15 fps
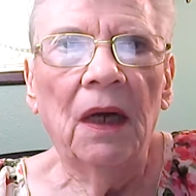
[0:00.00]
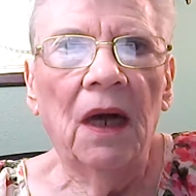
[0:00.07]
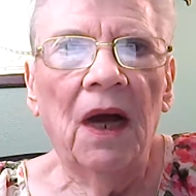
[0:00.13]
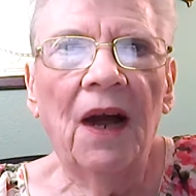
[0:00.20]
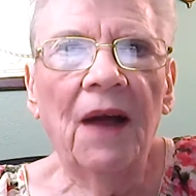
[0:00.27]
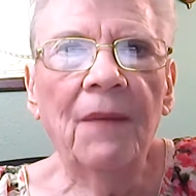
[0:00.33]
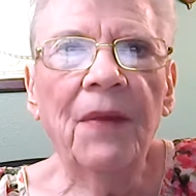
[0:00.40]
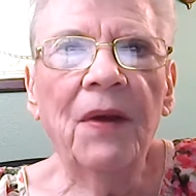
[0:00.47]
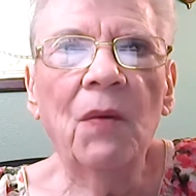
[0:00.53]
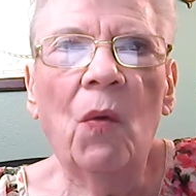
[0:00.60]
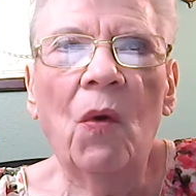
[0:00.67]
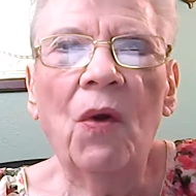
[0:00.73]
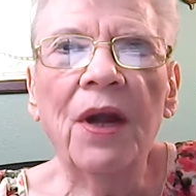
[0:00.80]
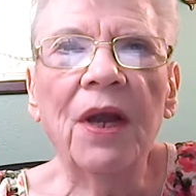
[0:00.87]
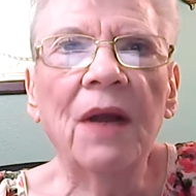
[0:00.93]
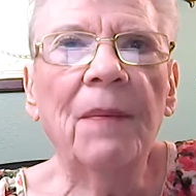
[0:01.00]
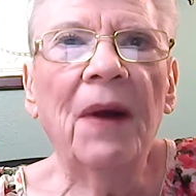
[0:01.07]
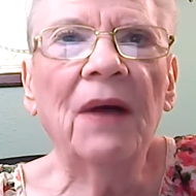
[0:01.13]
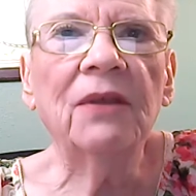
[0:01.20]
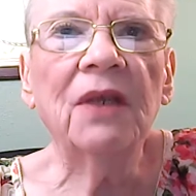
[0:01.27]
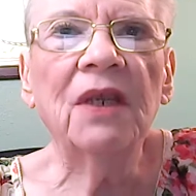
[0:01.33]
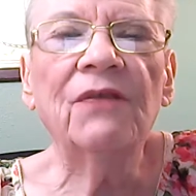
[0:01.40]
I've been warning
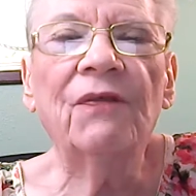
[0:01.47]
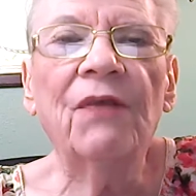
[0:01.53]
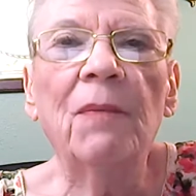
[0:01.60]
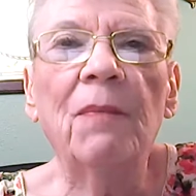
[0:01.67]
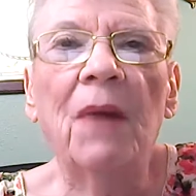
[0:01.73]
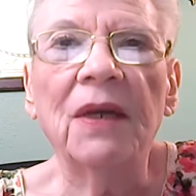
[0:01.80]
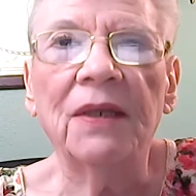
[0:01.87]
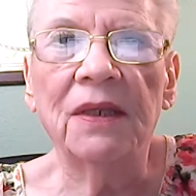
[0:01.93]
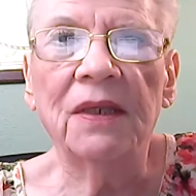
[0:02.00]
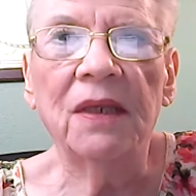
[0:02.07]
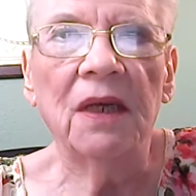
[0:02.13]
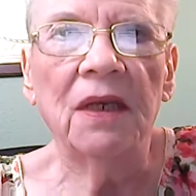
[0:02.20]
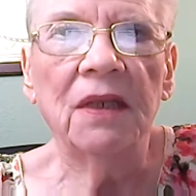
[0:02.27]
about this for months.